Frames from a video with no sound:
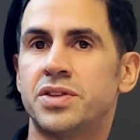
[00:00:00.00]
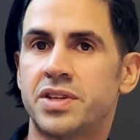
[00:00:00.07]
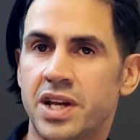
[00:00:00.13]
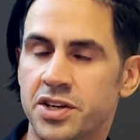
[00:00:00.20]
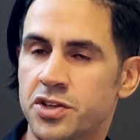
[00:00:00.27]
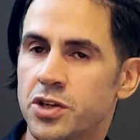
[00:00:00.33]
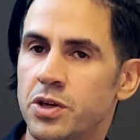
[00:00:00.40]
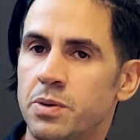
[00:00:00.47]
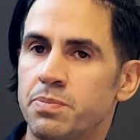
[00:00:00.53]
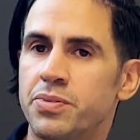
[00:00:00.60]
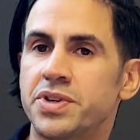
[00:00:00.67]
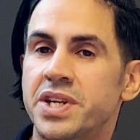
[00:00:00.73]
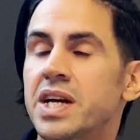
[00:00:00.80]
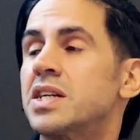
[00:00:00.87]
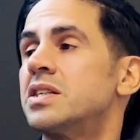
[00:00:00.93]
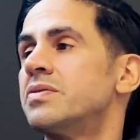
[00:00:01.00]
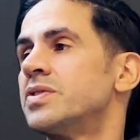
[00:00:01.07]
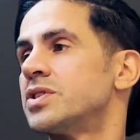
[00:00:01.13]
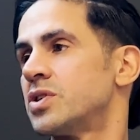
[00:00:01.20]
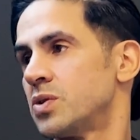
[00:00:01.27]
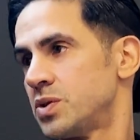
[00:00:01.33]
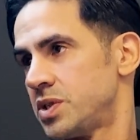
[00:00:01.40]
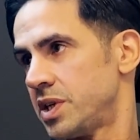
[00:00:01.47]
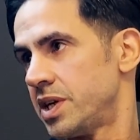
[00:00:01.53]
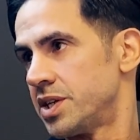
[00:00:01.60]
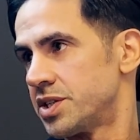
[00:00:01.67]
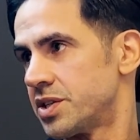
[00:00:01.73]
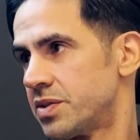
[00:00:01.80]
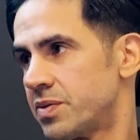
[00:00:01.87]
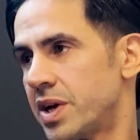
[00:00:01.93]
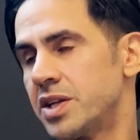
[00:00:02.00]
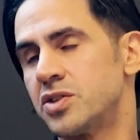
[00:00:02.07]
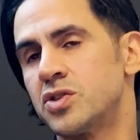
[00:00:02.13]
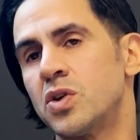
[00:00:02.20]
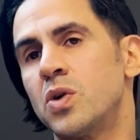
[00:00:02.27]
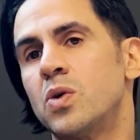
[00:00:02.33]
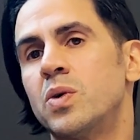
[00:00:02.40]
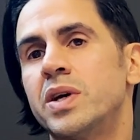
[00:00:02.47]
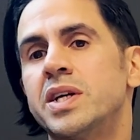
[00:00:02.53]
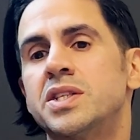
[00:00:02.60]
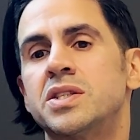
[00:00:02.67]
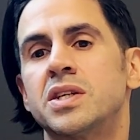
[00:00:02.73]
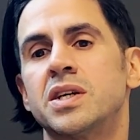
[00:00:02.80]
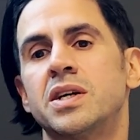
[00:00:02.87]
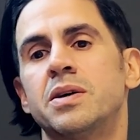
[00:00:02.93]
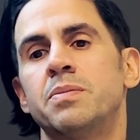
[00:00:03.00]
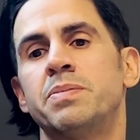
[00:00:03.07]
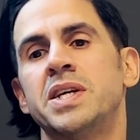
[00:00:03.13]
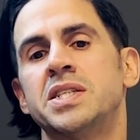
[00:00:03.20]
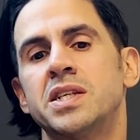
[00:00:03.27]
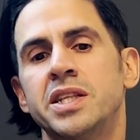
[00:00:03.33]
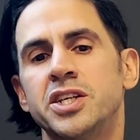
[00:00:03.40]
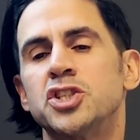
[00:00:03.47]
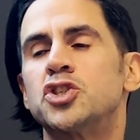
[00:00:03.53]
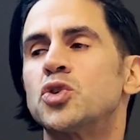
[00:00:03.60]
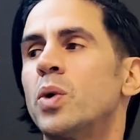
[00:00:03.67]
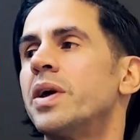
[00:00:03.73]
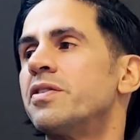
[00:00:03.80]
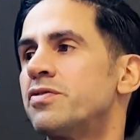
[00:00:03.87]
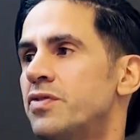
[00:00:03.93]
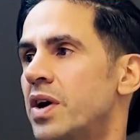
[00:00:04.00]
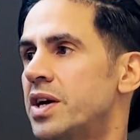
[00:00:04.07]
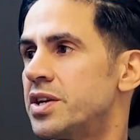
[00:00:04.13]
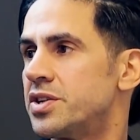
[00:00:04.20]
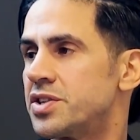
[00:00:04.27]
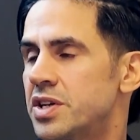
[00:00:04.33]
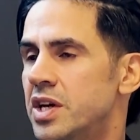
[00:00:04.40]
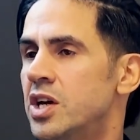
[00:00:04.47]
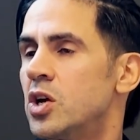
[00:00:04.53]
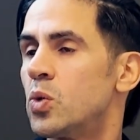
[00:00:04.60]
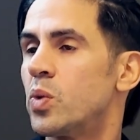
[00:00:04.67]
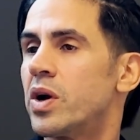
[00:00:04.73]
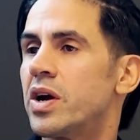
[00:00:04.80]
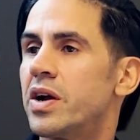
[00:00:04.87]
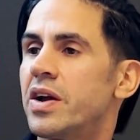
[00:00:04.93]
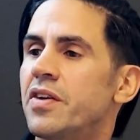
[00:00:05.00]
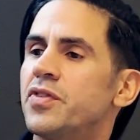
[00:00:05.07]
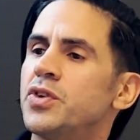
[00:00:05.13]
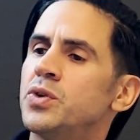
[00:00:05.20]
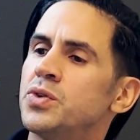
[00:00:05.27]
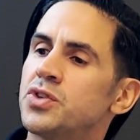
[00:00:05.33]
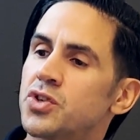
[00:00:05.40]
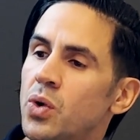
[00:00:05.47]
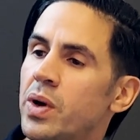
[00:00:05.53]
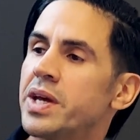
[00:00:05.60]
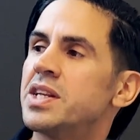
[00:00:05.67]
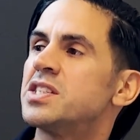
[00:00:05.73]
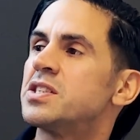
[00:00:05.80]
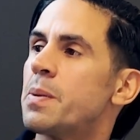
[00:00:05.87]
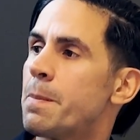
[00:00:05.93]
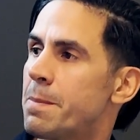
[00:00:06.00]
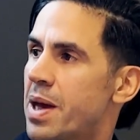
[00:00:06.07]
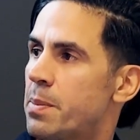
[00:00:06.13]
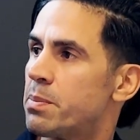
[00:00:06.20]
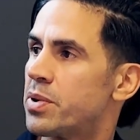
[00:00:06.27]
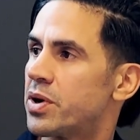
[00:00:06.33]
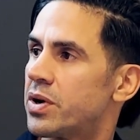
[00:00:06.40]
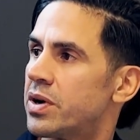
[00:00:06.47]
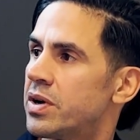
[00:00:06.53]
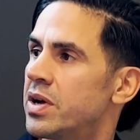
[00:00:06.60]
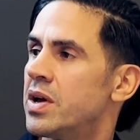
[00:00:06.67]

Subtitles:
Dental Protective Association, right? So it's basically a joint fund where if you join as a member,